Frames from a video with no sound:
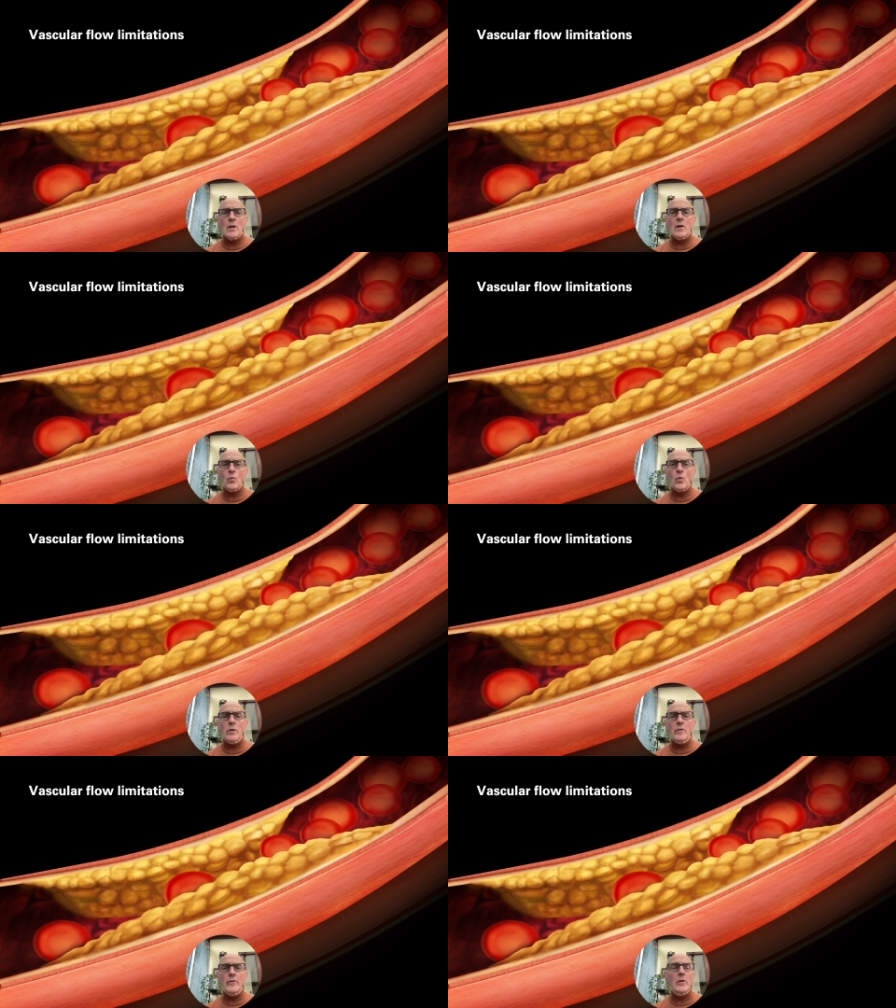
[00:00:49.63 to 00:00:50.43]
and one
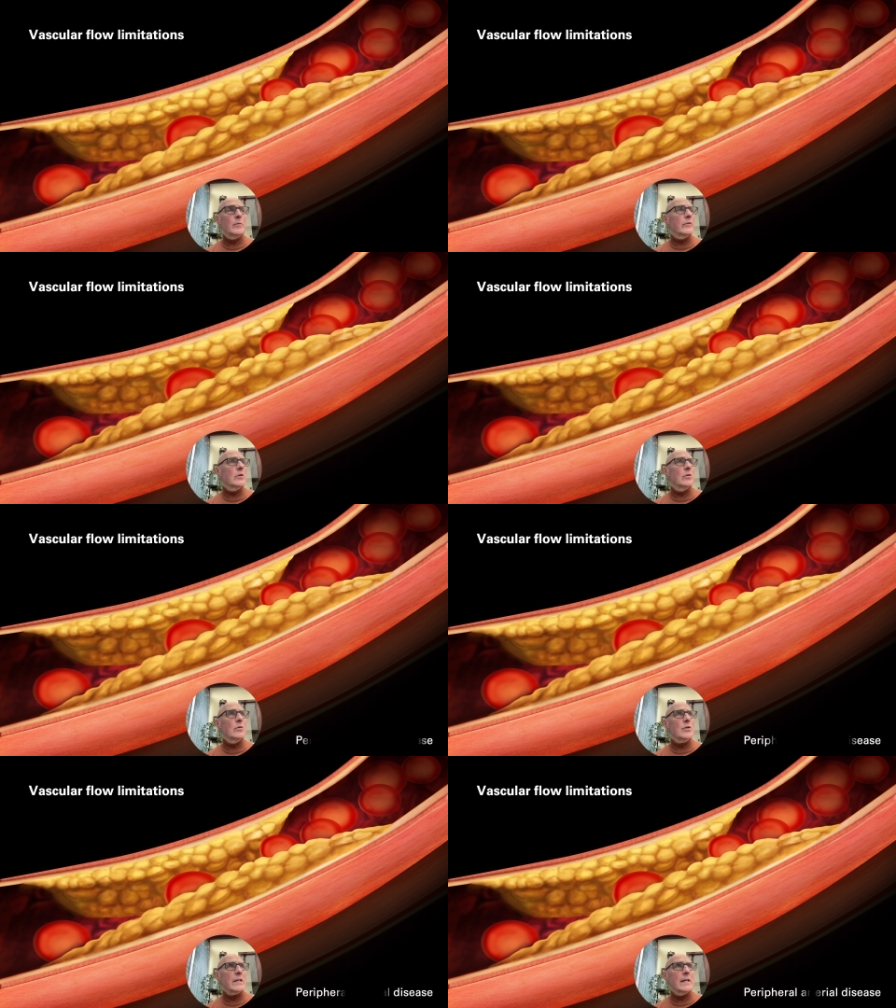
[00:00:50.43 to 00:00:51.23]
of them, of
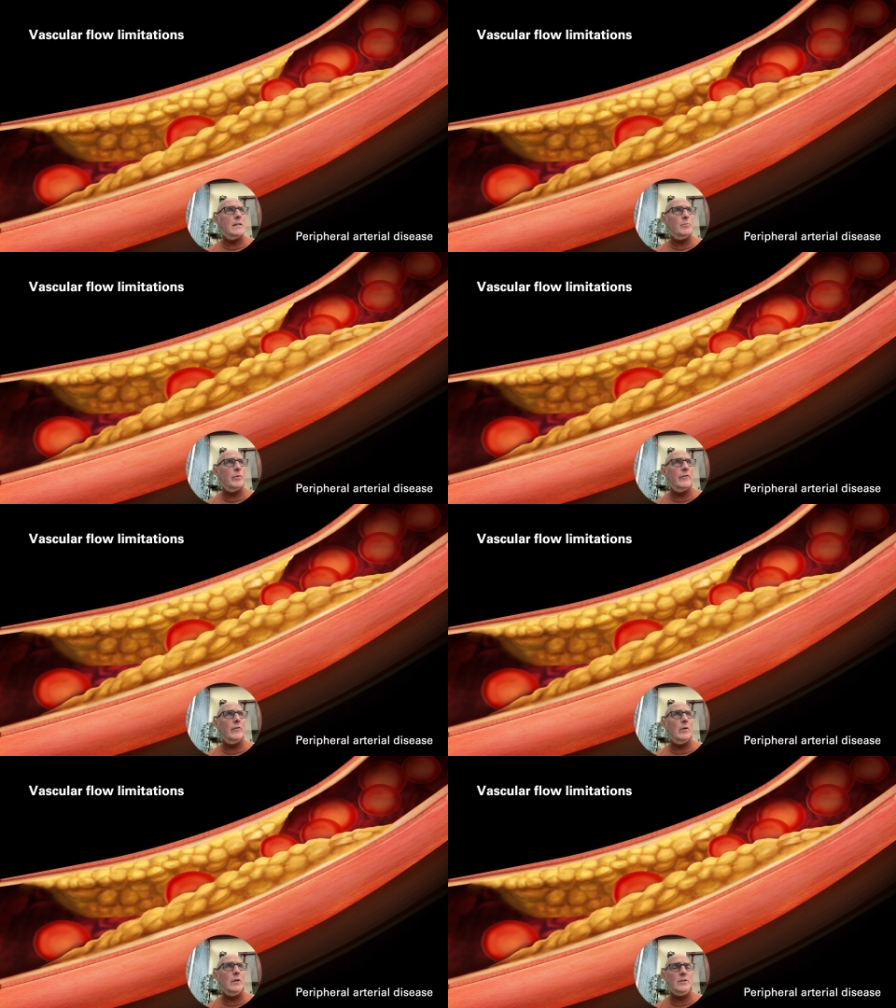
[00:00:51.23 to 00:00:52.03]
course, is
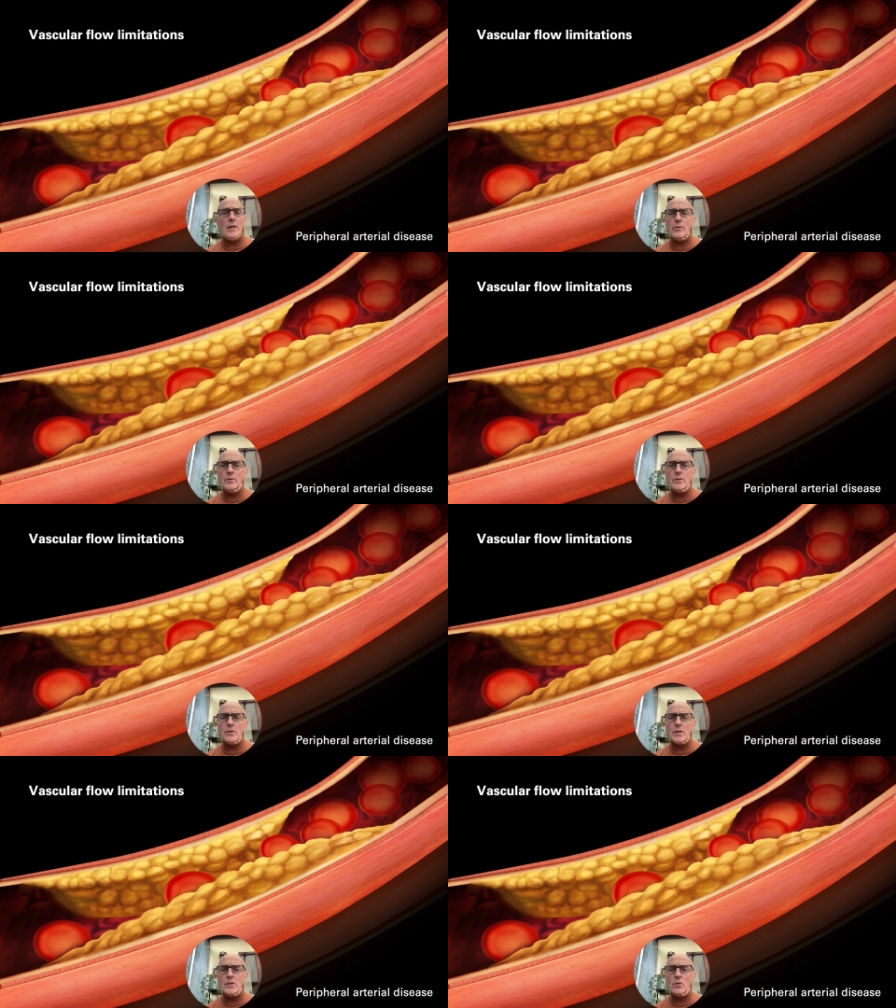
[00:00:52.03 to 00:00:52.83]
peripheral arterial
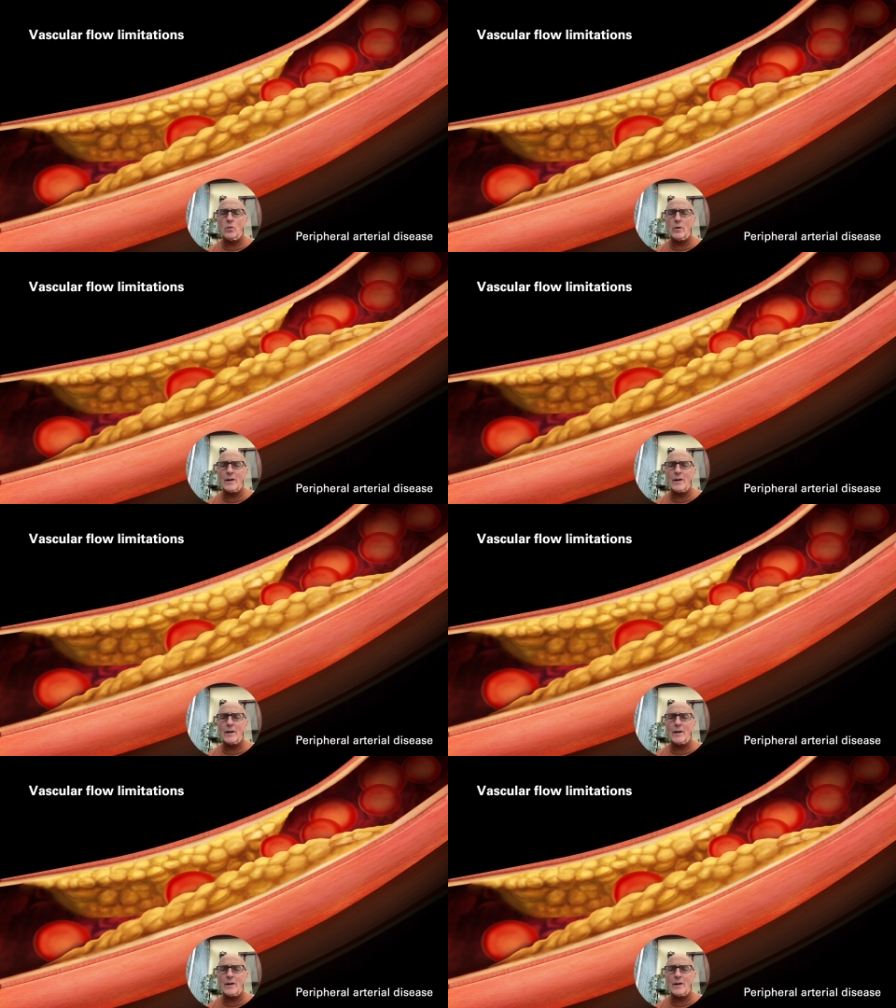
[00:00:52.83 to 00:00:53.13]
disease or